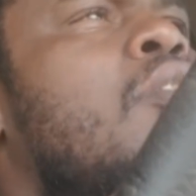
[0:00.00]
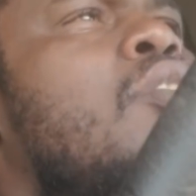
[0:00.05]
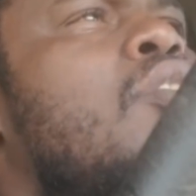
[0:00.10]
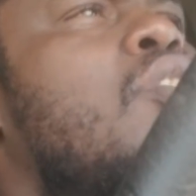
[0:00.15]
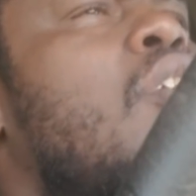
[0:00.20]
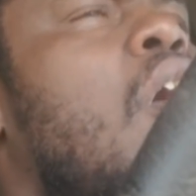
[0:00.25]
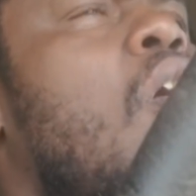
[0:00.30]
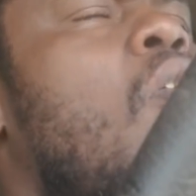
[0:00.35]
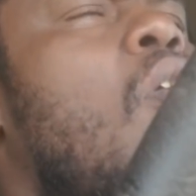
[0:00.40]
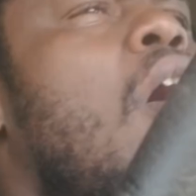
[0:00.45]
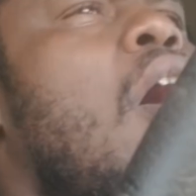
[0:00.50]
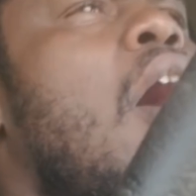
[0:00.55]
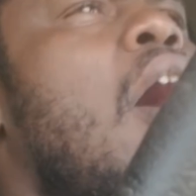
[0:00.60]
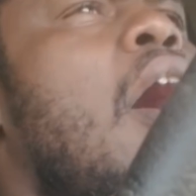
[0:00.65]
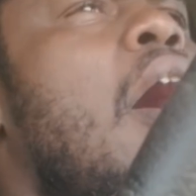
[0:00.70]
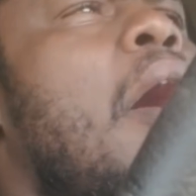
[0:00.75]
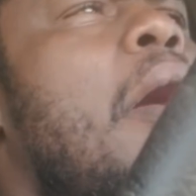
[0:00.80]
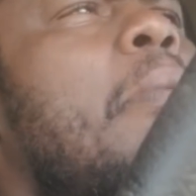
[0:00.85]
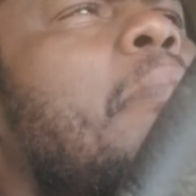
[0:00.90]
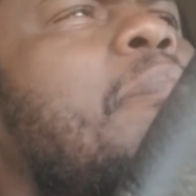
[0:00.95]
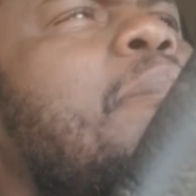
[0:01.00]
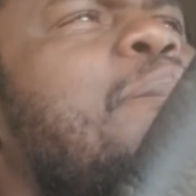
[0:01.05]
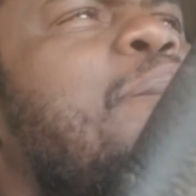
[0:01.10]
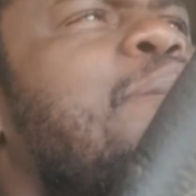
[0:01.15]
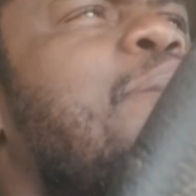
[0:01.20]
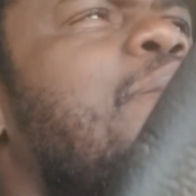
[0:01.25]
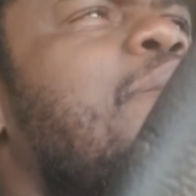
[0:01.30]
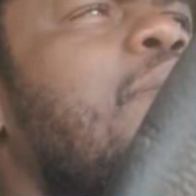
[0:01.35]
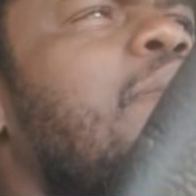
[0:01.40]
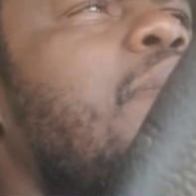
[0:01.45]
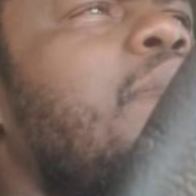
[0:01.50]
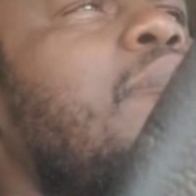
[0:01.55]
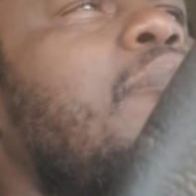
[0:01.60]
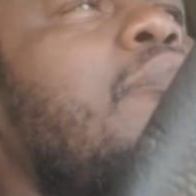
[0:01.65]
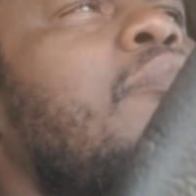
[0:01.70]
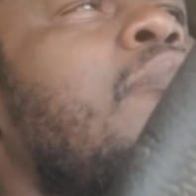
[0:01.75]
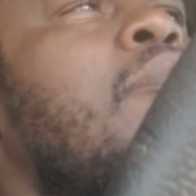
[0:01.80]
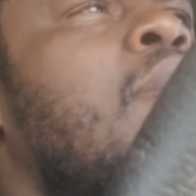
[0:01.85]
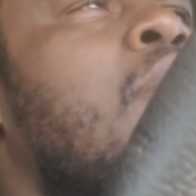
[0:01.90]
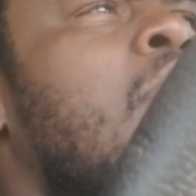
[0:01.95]
So
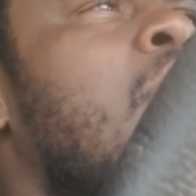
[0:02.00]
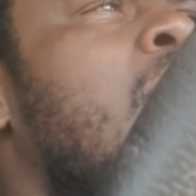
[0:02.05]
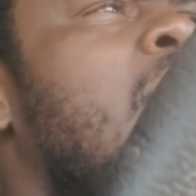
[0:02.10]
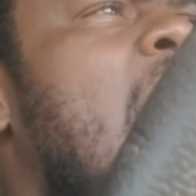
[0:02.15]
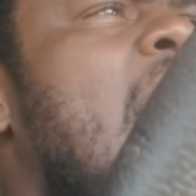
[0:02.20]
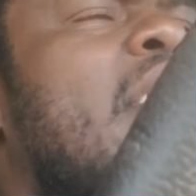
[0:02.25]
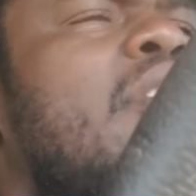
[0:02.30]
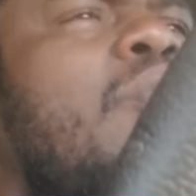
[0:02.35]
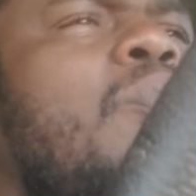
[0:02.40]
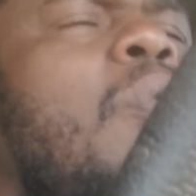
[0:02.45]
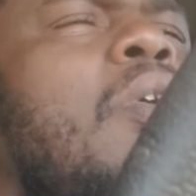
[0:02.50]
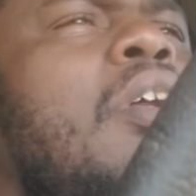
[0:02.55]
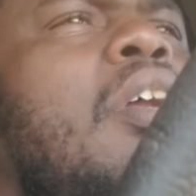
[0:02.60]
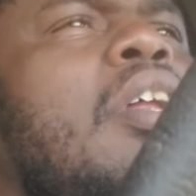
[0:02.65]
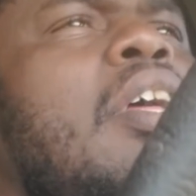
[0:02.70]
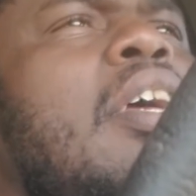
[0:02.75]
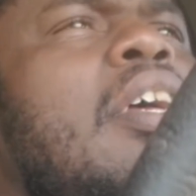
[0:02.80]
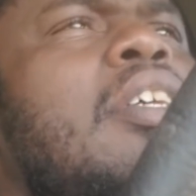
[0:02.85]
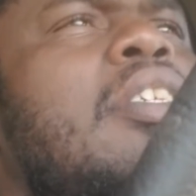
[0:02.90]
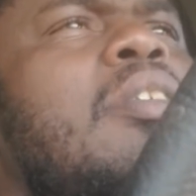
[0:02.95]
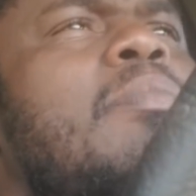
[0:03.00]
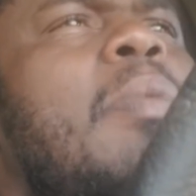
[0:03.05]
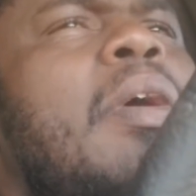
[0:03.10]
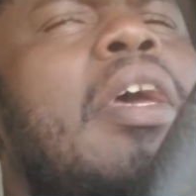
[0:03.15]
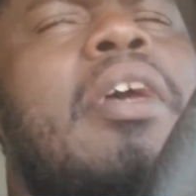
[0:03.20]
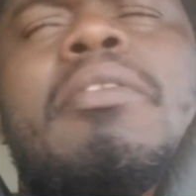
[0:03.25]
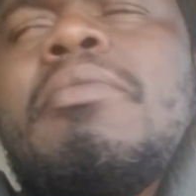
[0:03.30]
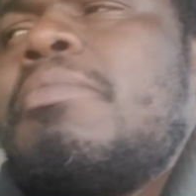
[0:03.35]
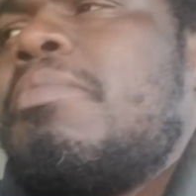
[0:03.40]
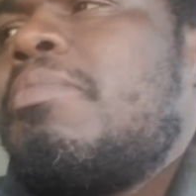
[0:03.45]
um, that's what it is, man.